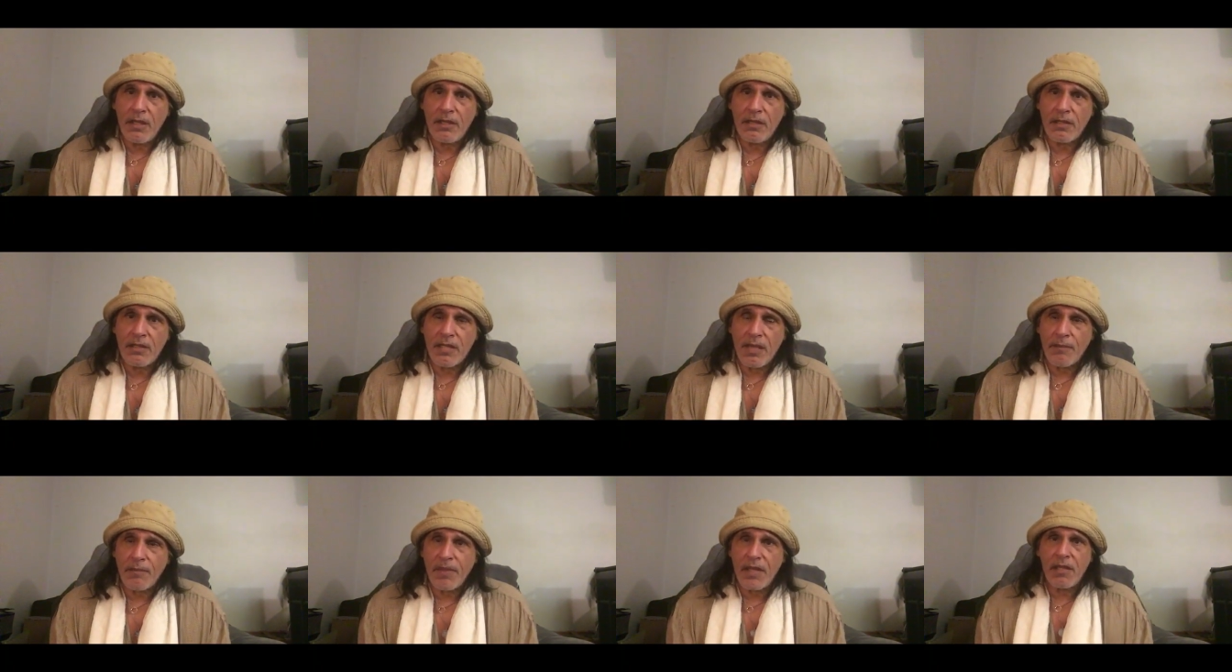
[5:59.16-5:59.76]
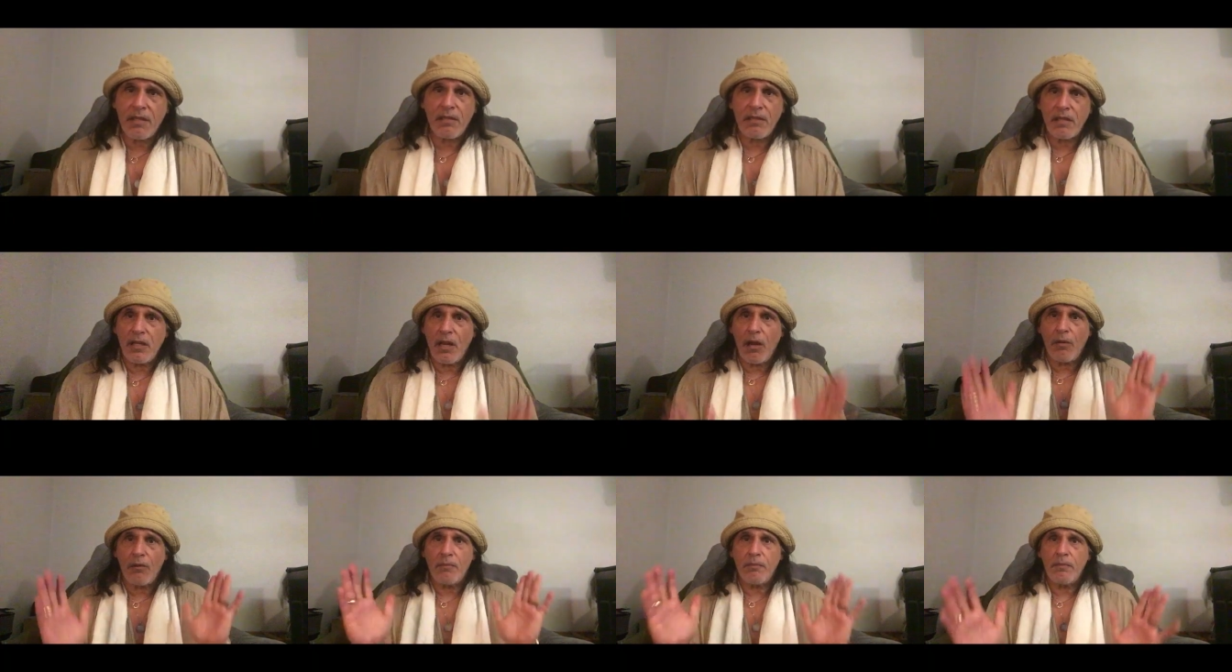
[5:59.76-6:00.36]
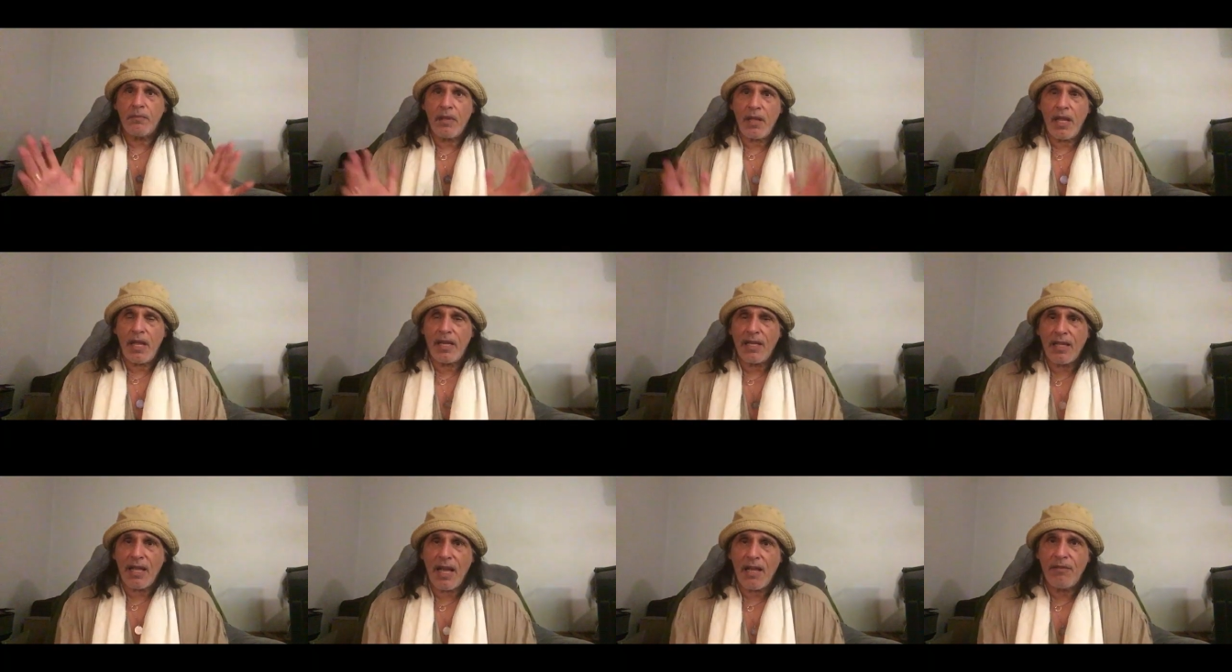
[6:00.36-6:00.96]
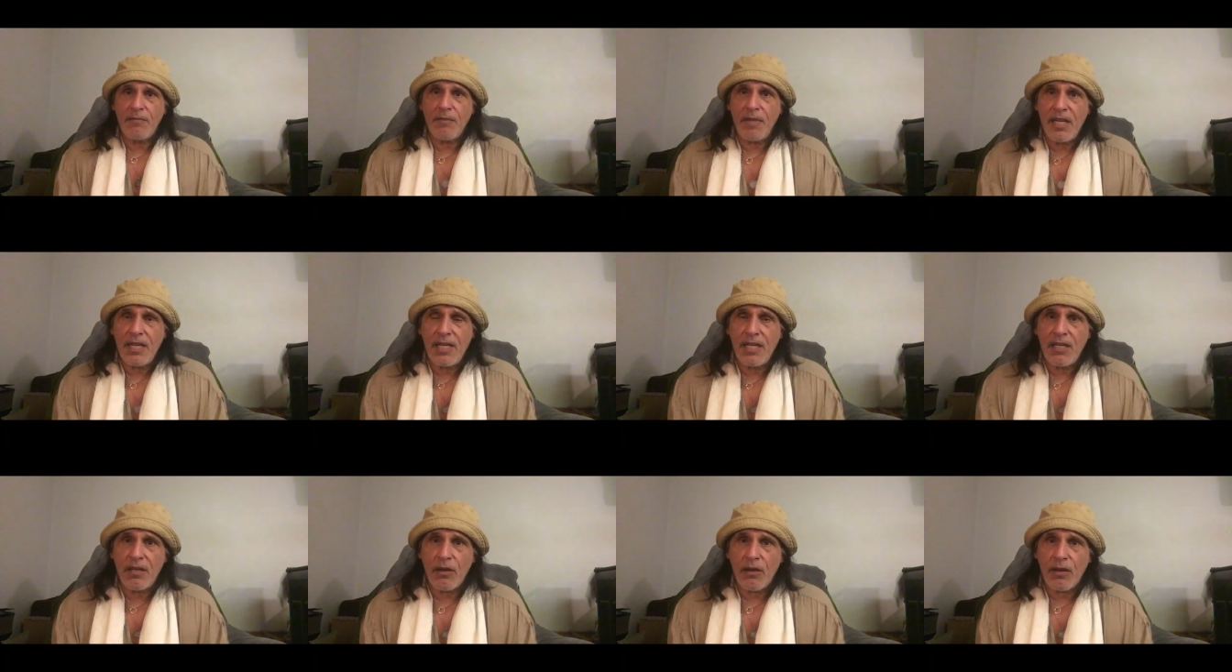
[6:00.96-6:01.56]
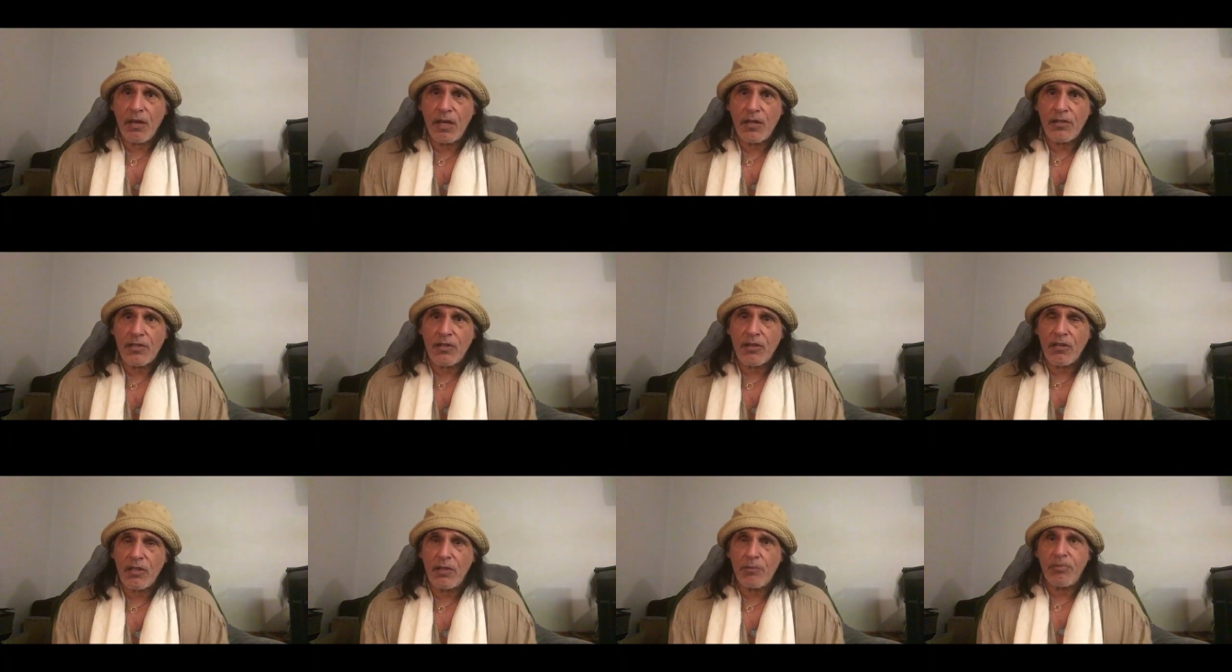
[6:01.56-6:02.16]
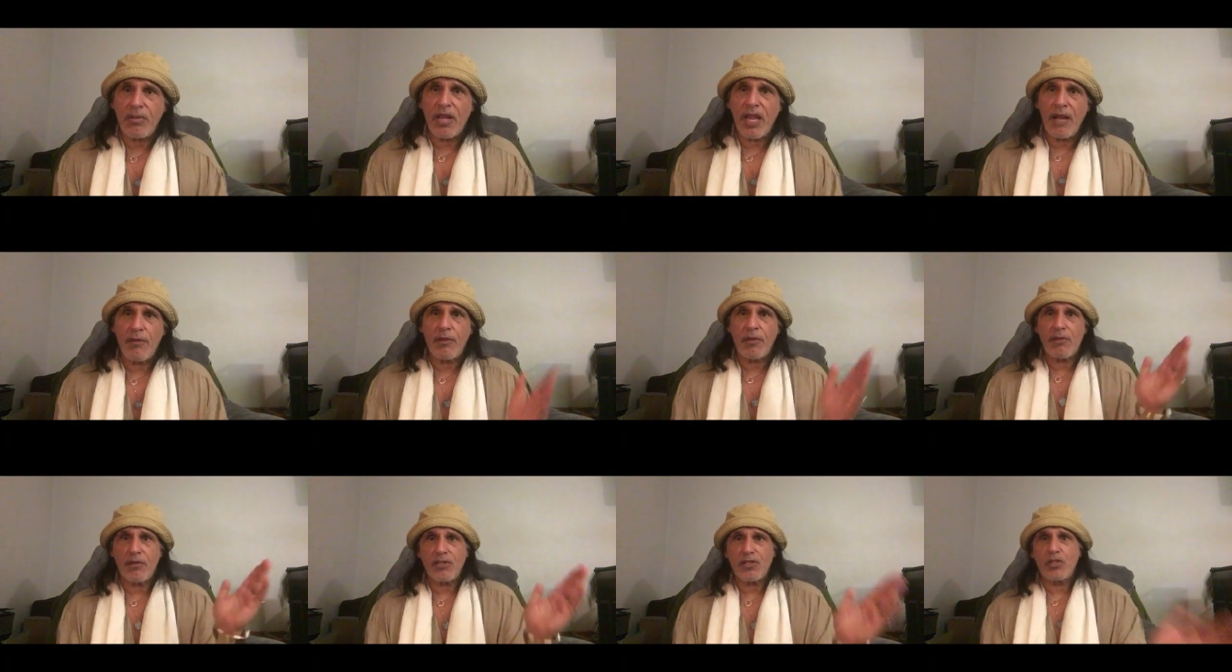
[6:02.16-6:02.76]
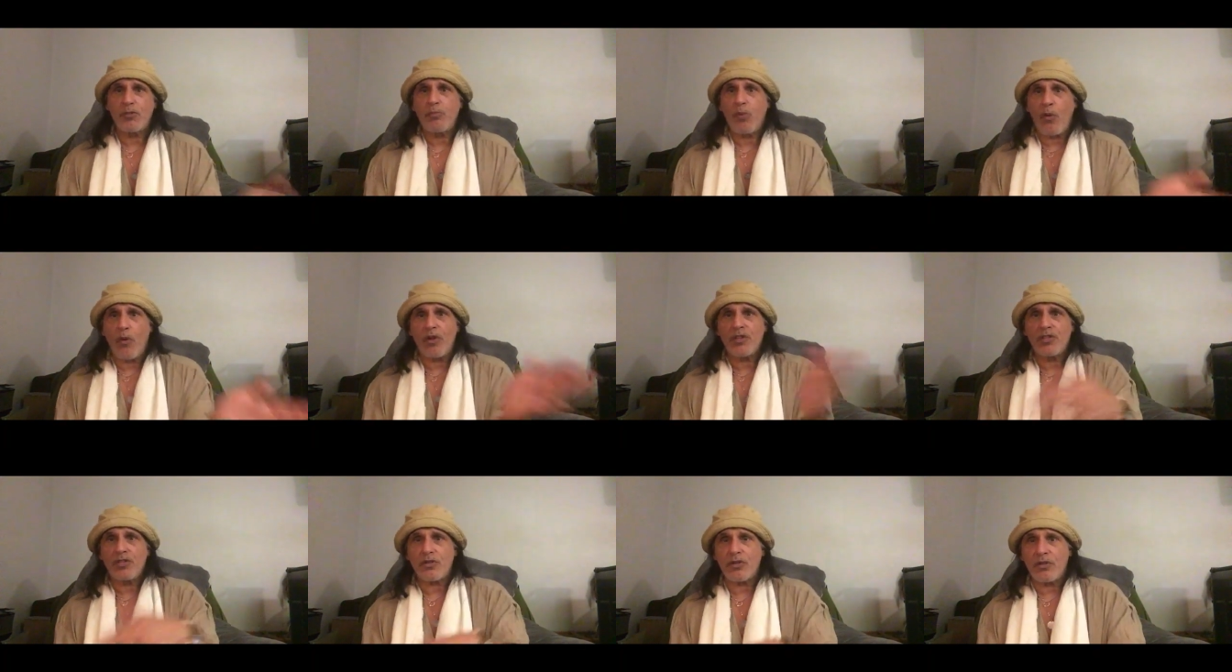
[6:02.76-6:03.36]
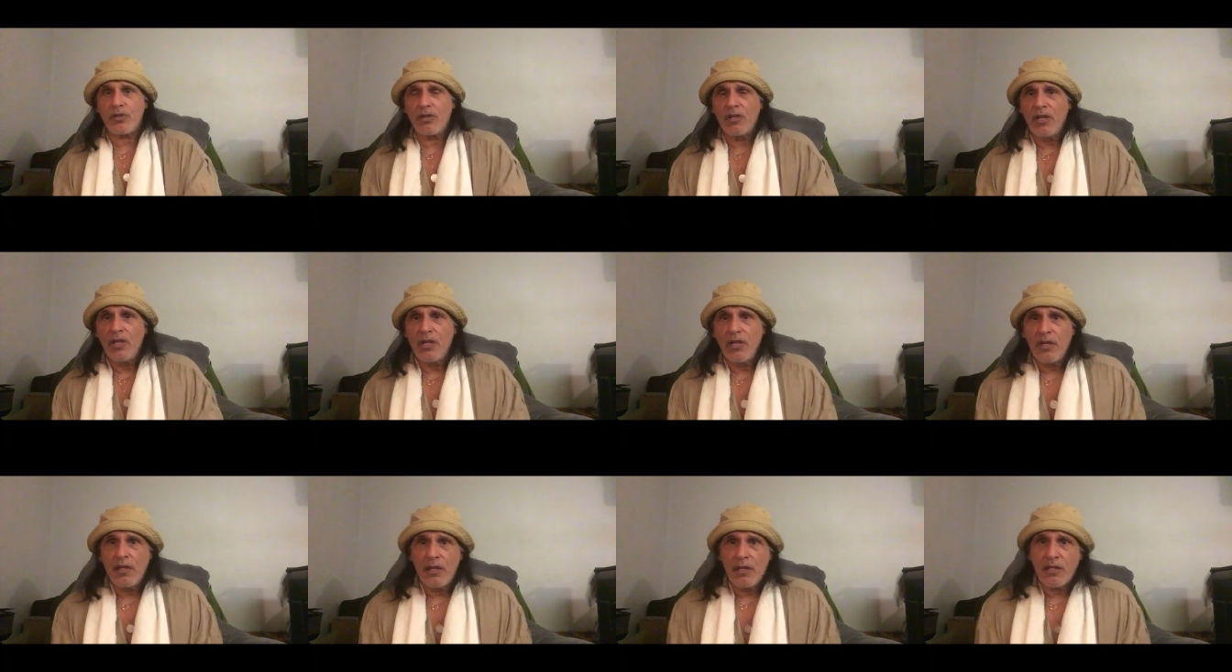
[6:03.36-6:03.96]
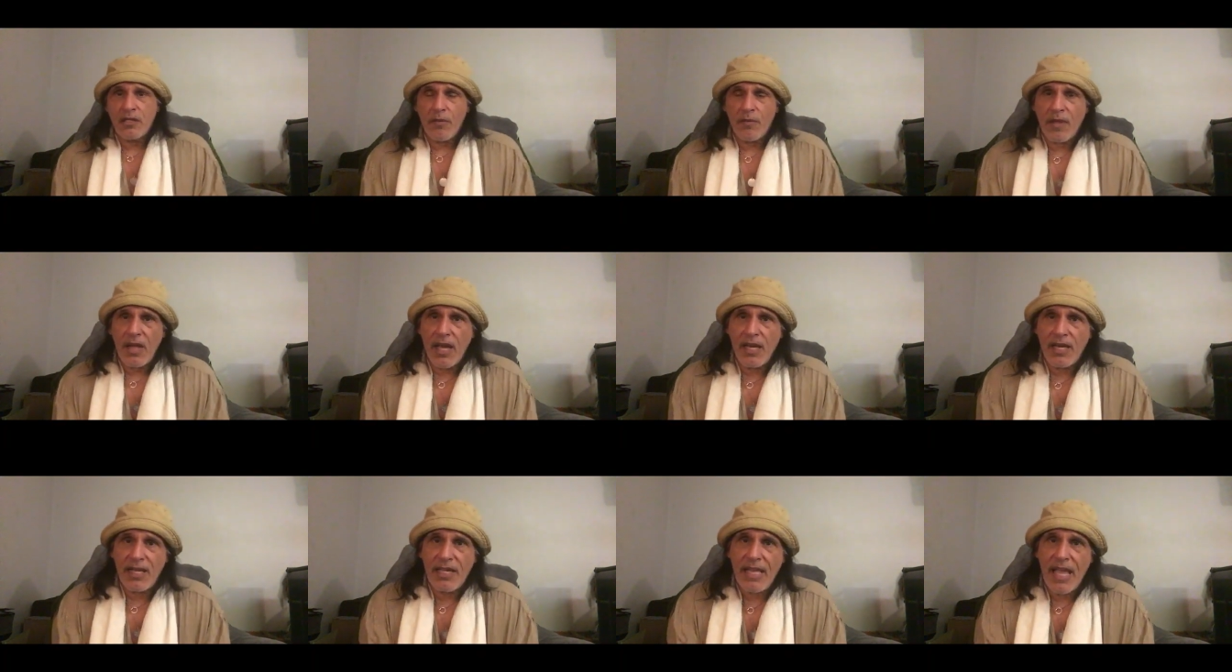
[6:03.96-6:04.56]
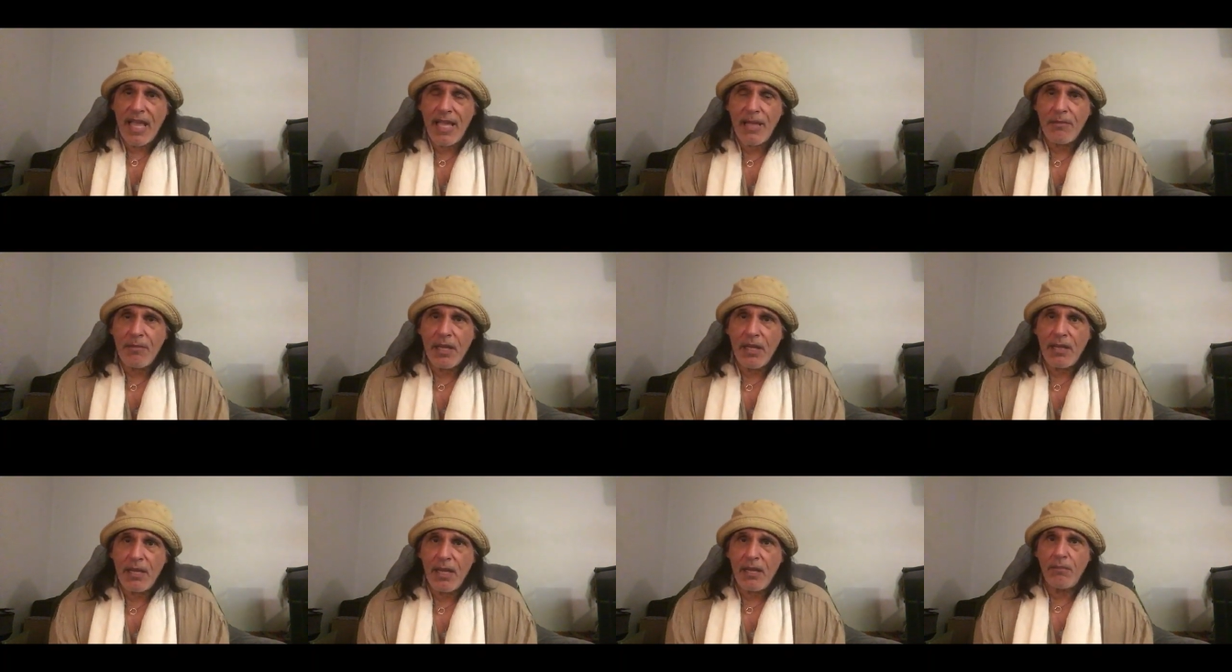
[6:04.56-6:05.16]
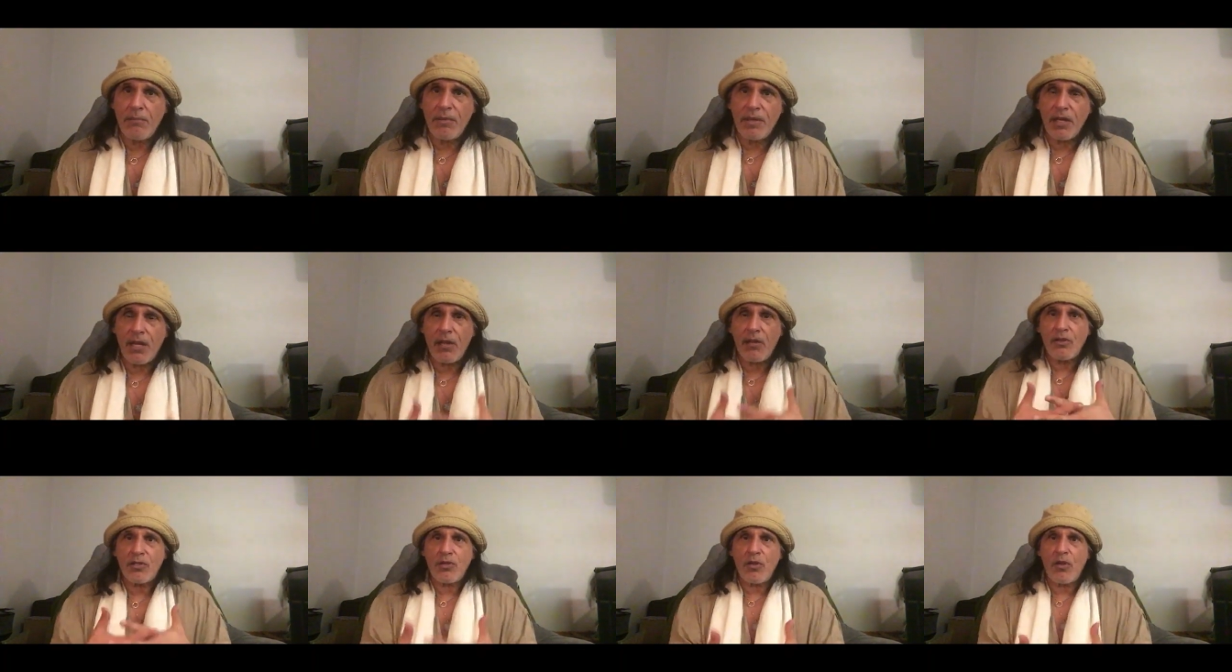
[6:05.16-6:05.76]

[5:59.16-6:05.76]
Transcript: something, you know, any kind of media, and certainly play, whether it's sports or some kind of game and, and but I was